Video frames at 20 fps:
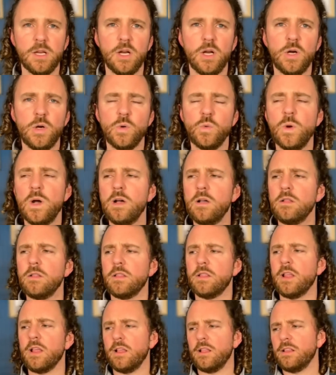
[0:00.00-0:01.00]
Well,
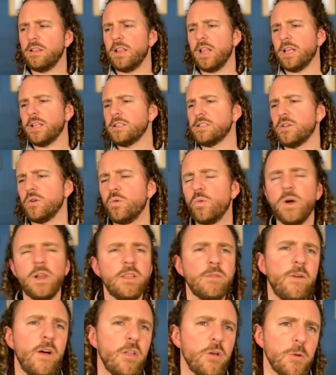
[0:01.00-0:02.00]
so one of the
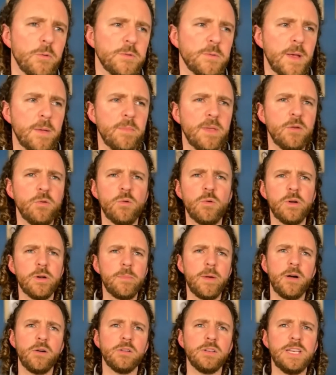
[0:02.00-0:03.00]
follow-ups might be, well, what
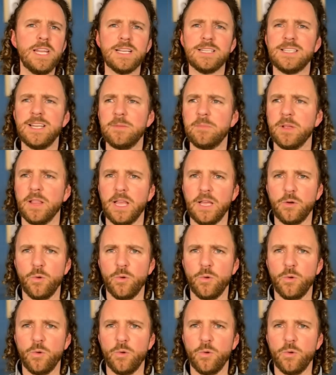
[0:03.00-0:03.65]
about Nick Timberlake?